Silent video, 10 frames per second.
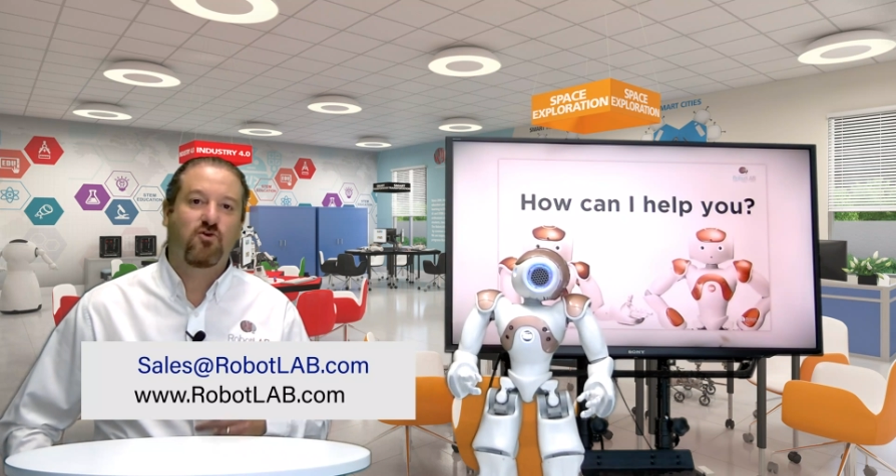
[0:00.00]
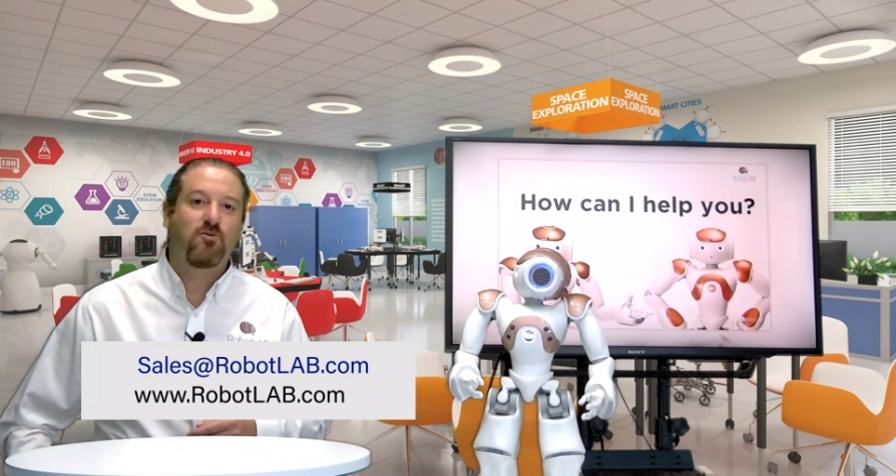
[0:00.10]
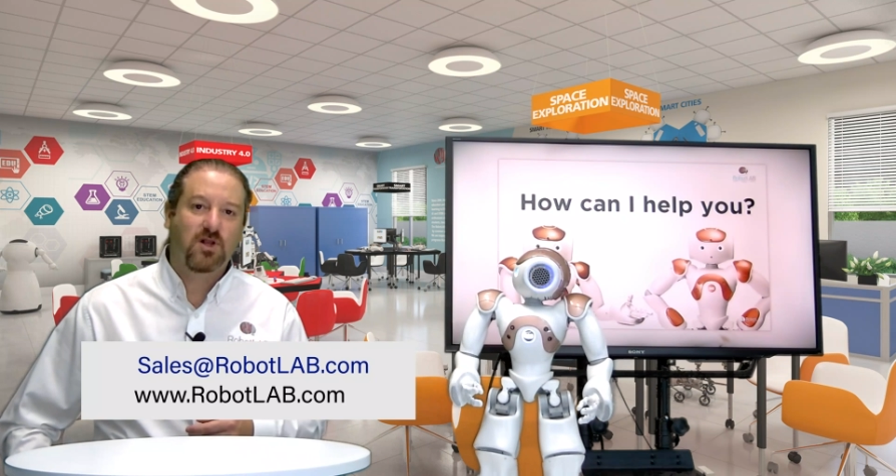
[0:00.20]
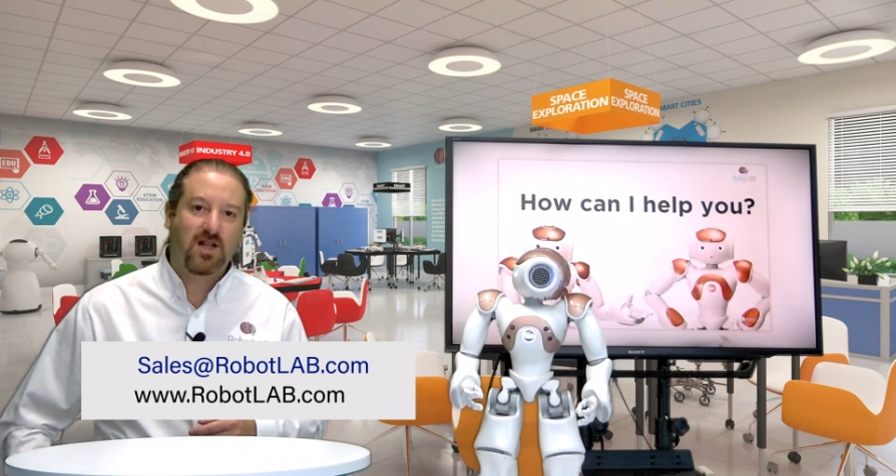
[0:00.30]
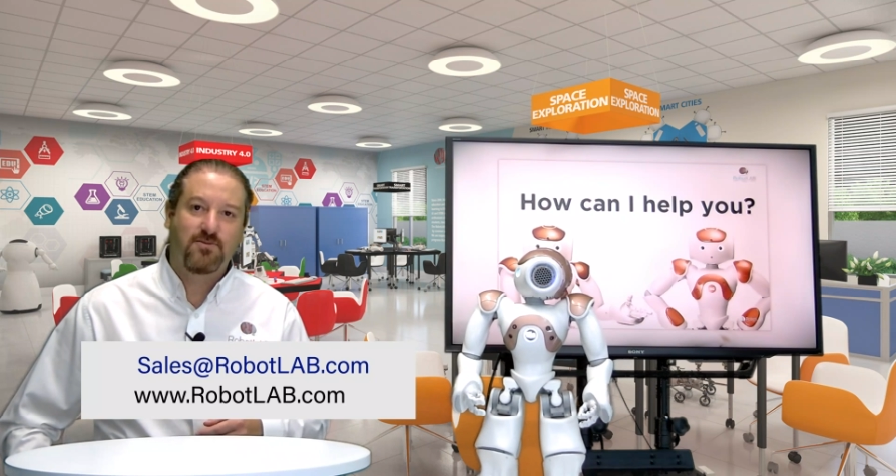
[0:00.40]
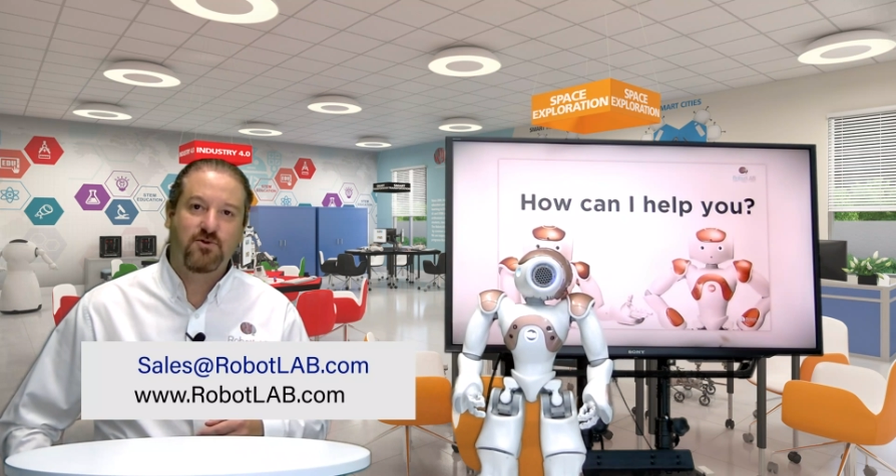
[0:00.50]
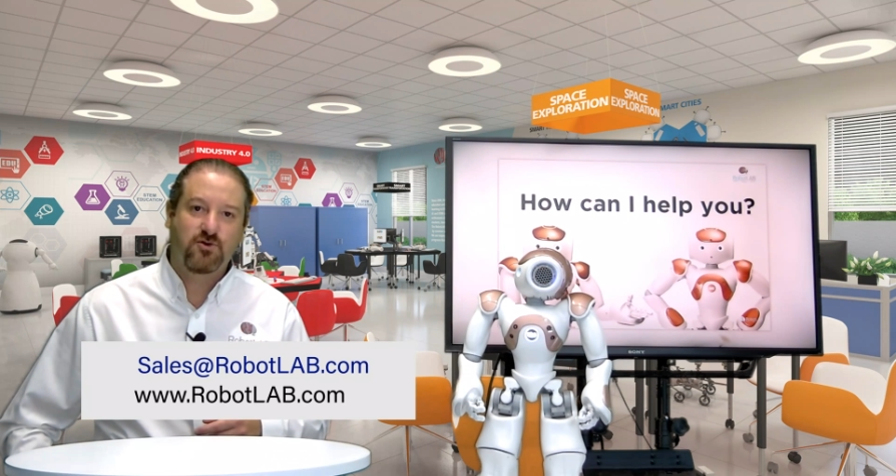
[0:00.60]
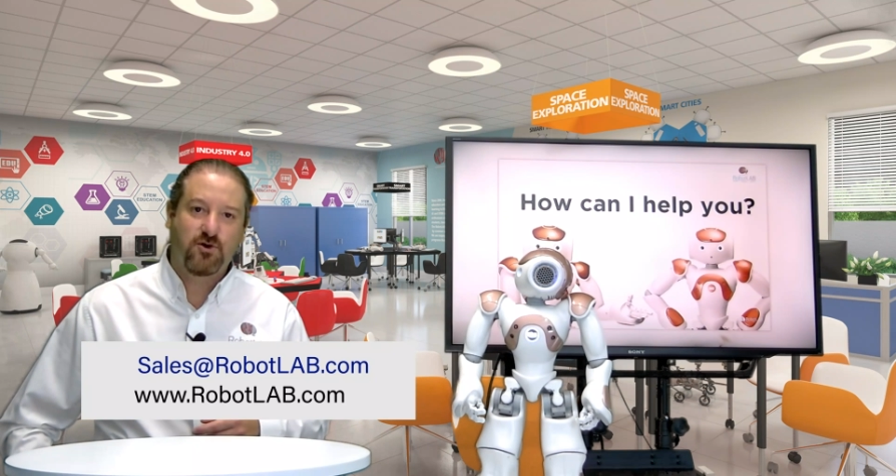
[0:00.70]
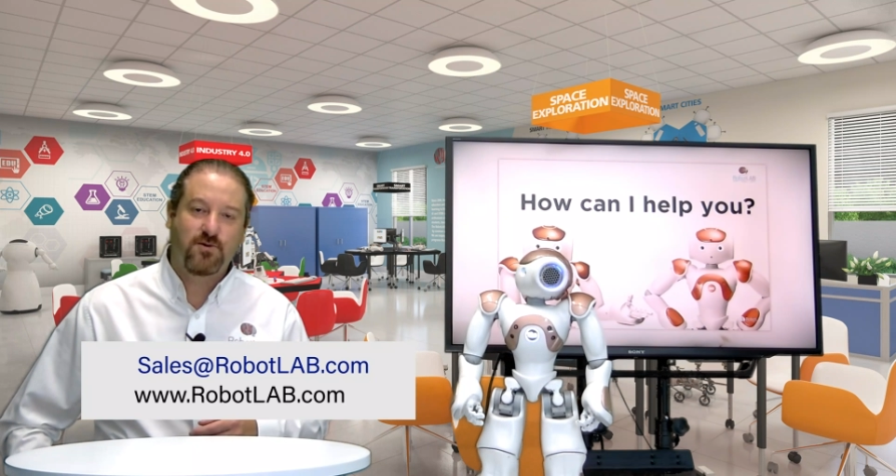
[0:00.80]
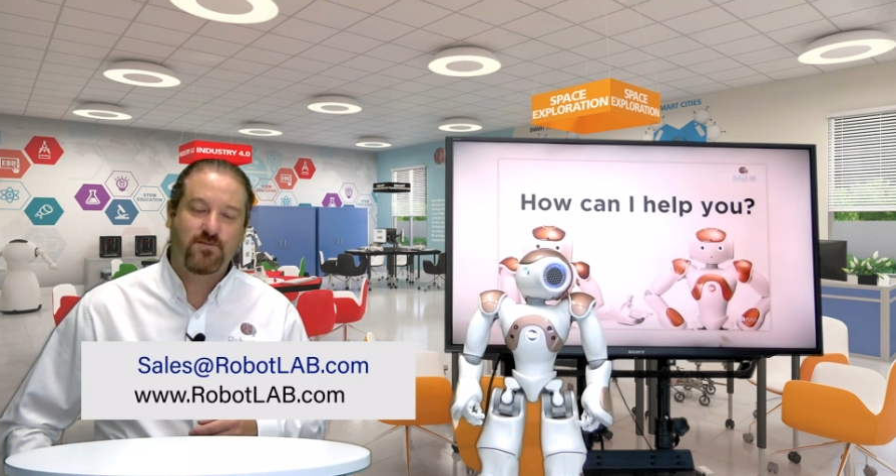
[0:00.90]
at
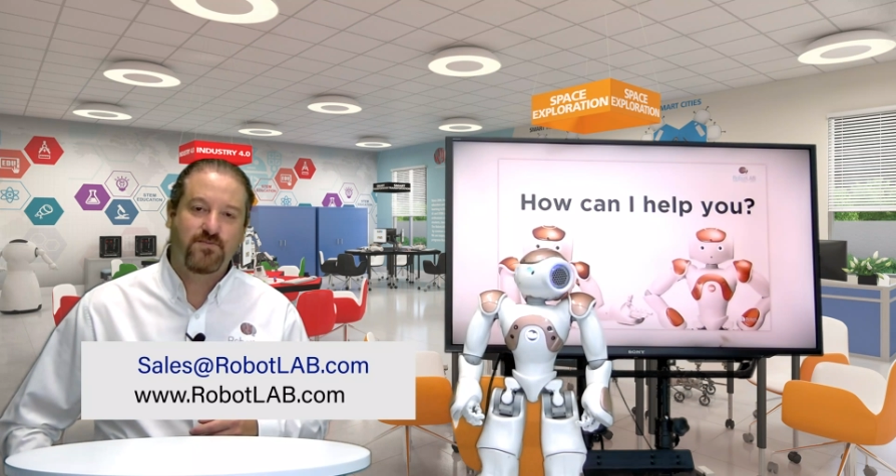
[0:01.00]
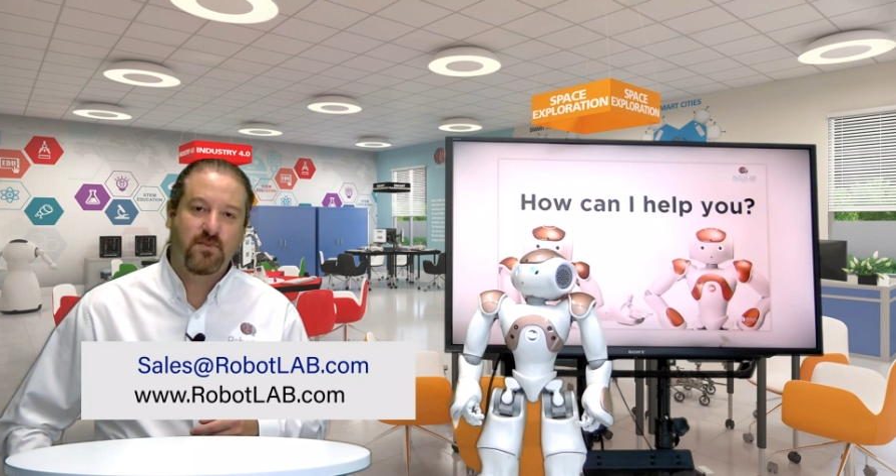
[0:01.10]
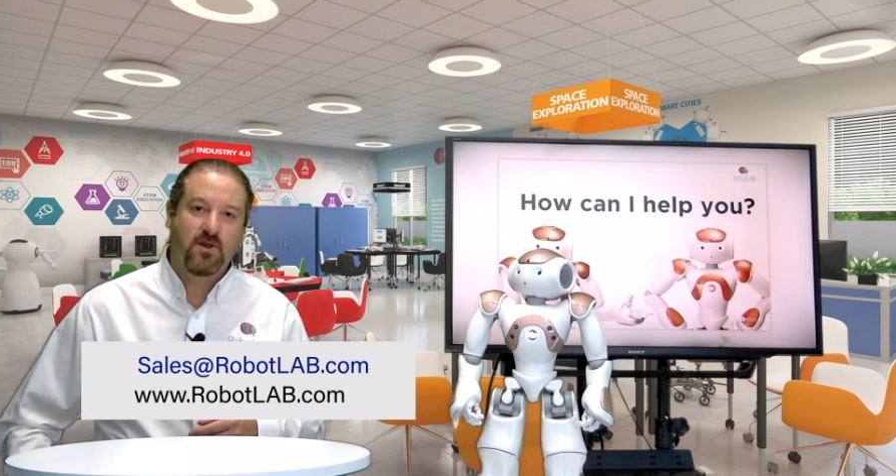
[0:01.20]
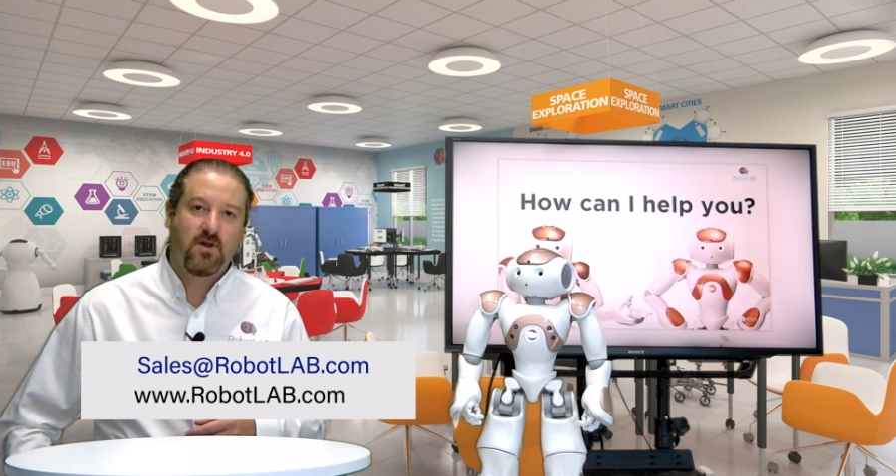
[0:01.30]
robotlab.com,